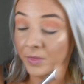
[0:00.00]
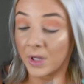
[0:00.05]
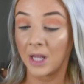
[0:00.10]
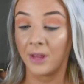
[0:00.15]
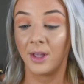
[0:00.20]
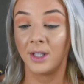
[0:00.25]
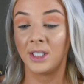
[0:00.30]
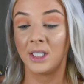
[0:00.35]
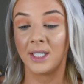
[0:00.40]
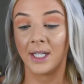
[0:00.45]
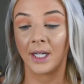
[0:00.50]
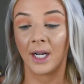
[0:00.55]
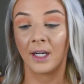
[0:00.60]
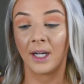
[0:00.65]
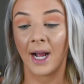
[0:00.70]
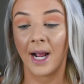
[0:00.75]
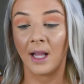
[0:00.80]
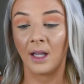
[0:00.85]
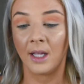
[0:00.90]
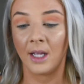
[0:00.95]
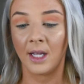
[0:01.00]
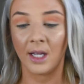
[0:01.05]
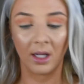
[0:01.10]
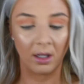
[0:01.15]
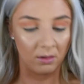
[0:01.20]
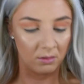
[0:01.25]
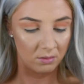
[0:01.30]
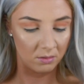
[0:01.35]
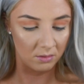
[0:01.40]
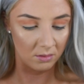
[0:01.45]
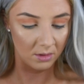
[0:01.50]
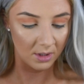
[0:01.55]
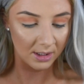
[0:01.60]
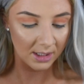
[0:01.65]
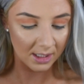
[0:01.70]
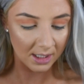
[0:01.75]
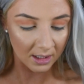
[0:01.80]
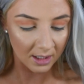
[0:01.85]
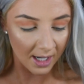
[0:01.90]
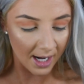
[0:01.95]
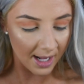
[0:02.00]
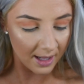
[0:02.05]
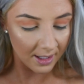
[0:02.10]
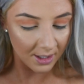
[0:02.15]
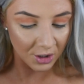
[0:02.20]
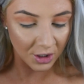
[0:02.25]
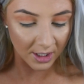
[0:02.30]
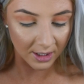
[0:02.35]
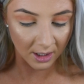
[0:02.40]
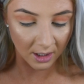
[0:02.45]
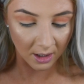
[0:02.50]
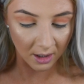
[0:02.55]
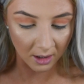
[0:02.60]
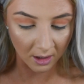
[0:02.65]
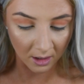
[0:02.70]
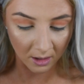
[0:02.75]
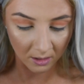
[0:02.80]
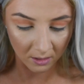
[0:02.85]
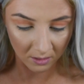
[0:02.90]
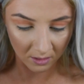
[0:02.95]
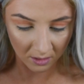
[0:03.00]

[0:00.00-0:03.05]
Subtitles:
And this is like a Kylie Jenner